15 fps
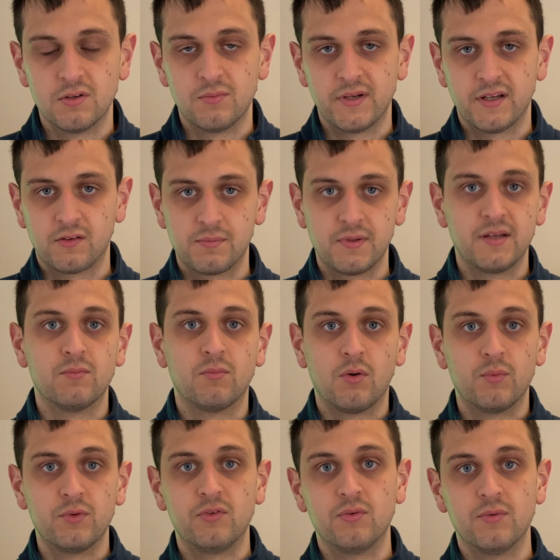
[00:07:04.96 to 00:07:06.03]
we explain what
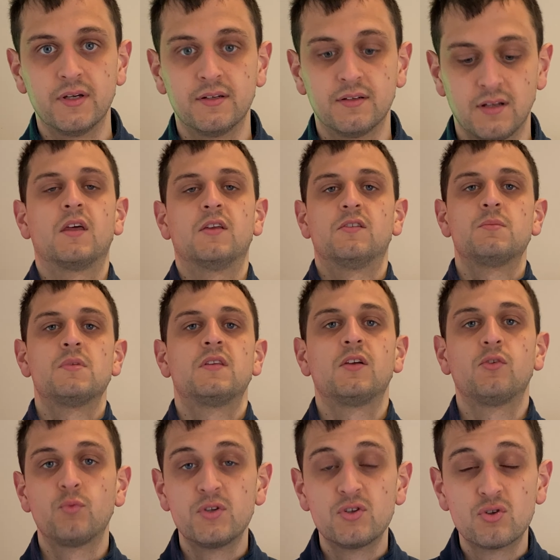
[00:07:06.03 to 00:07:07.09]
we're doing. Okay, some of the
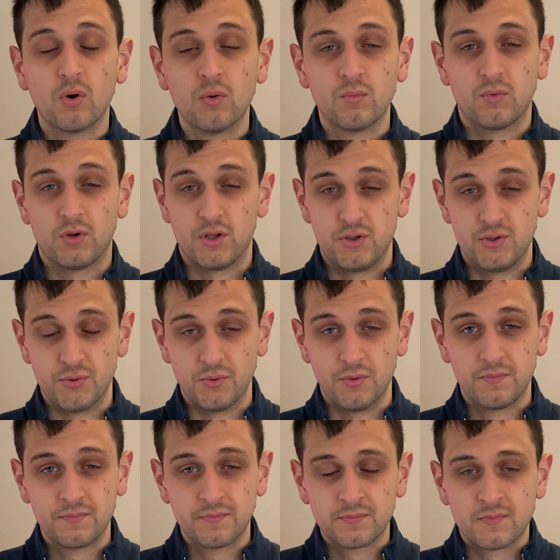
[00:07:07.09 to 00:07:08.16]
things we don't want to do
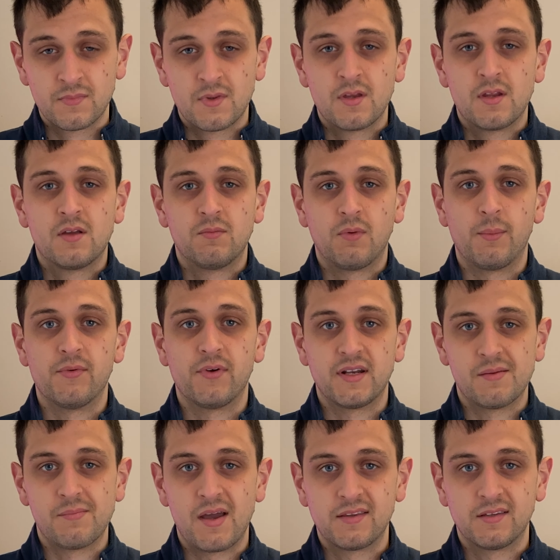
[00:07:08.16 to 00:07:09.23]
when we're writing
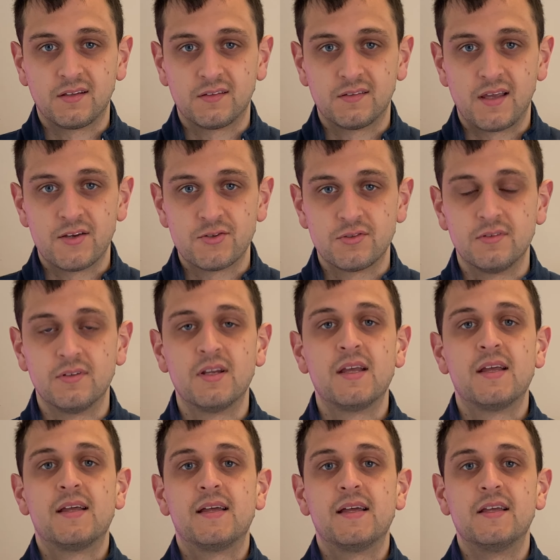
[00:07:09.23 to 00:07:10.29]
a methods session
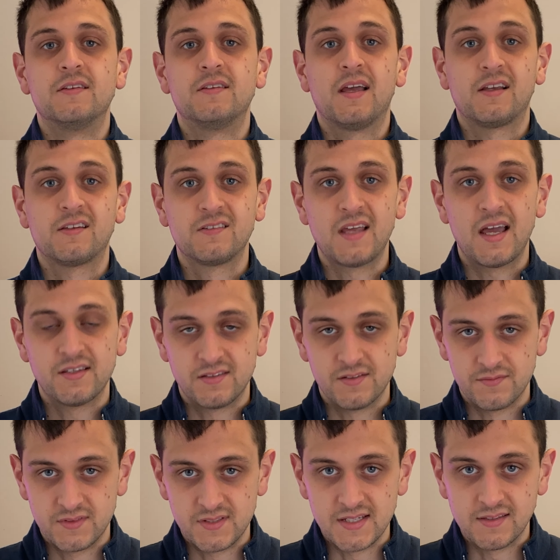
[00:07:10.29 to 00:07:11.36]
is
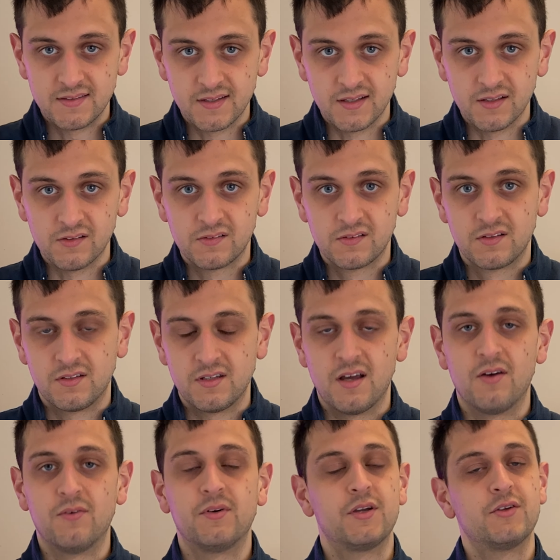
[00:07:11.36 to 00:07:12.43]
excessive details.
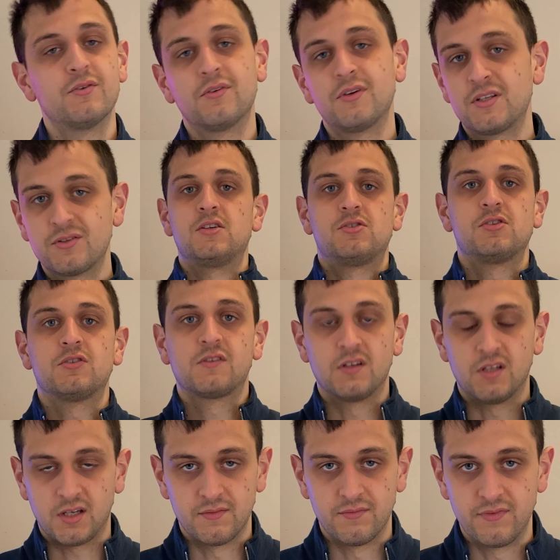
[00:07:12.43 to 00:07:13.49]
Now, you don't need to, it's just going
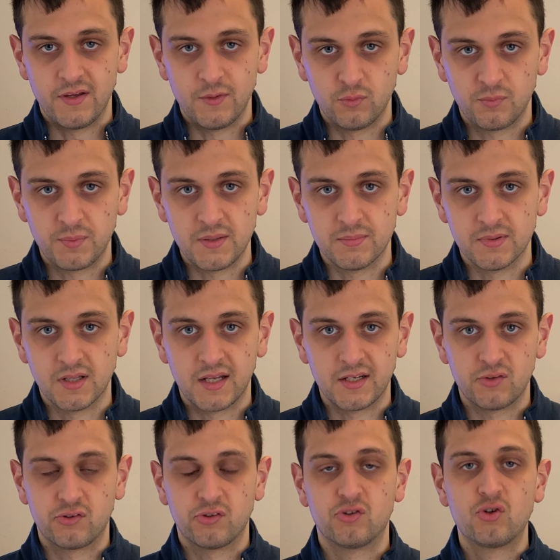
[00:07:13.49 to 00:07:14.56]
to confuse people and
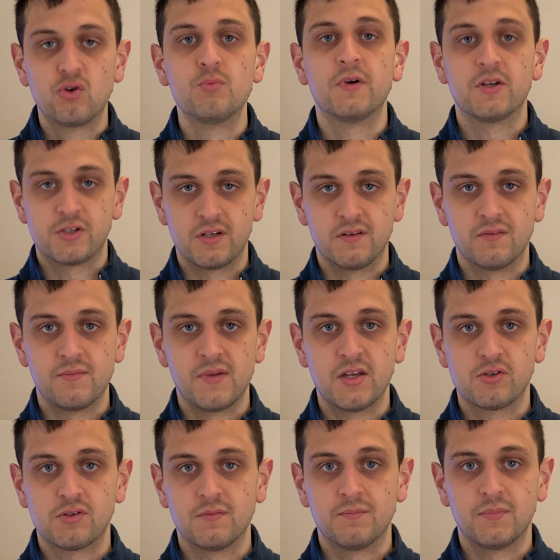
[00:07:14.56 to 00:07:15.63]
it's just too much
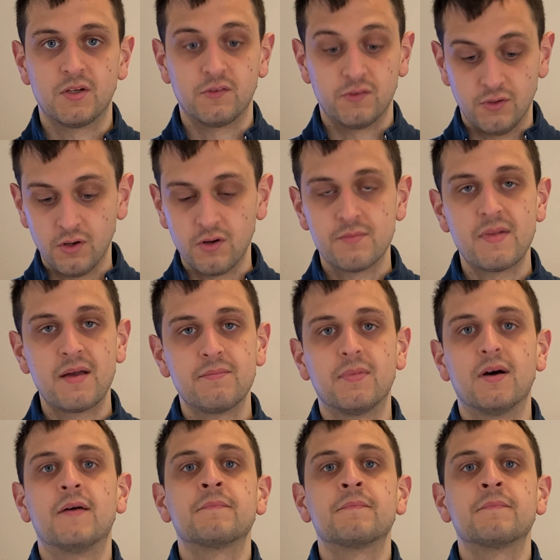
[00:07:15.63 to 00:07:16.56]
information, because you got to remember